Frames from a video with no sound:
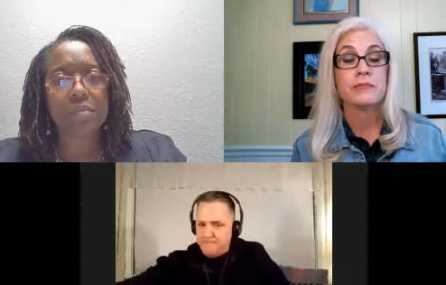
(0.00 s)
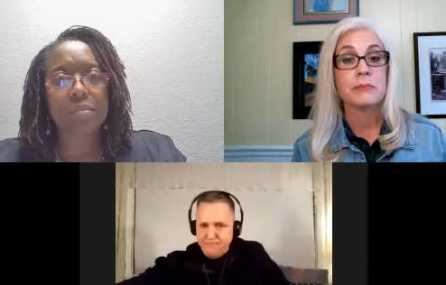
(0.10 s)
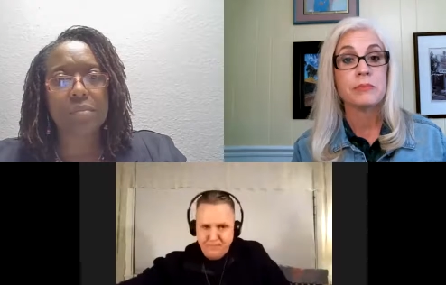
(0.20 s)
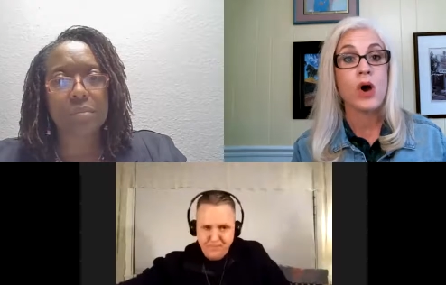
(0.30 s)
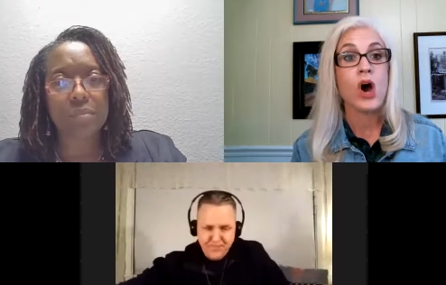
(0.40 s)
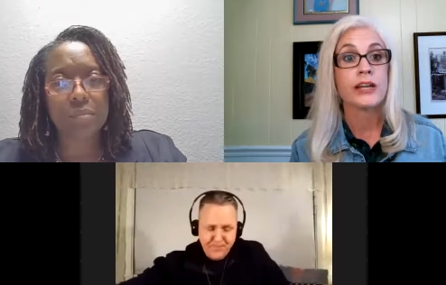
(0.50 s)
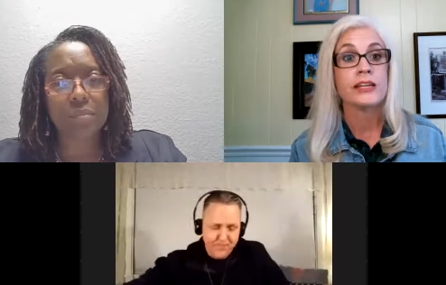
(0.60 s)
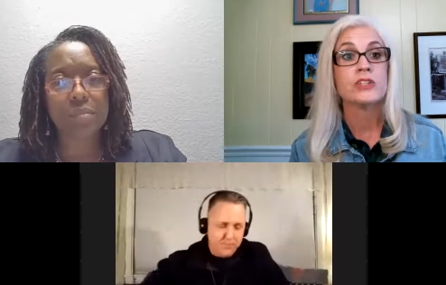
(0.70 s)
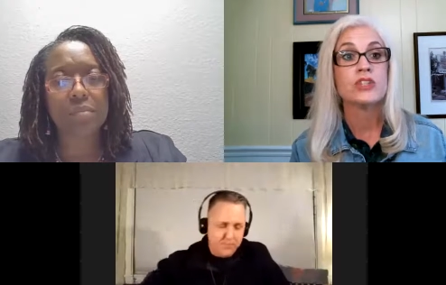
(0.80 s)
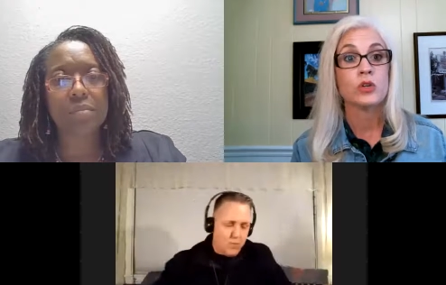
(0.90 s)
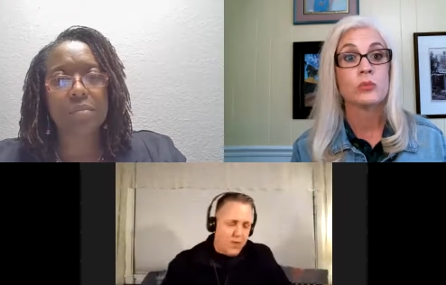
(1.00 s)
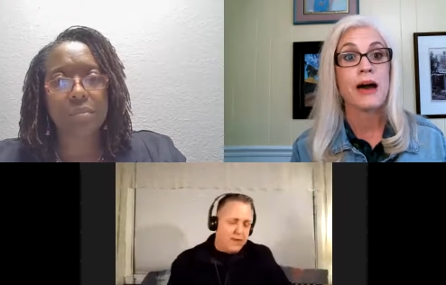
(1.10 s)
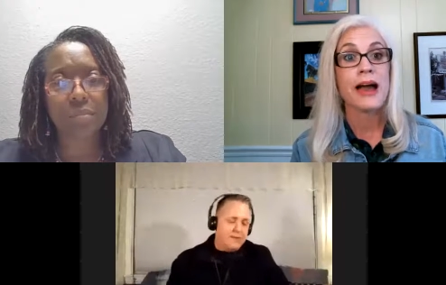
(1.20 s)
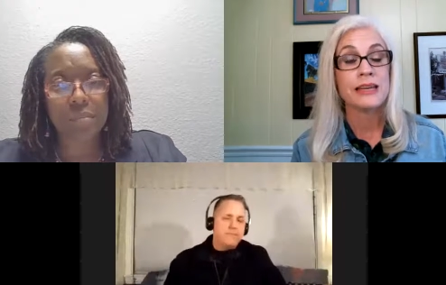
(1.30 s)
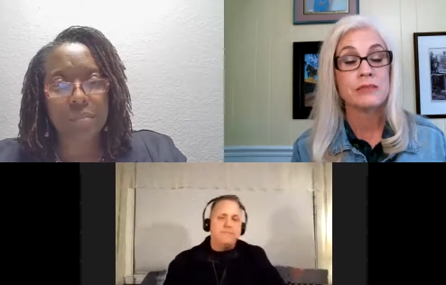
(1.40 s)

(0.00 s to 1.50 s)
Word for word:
Speaker 1: been bought into by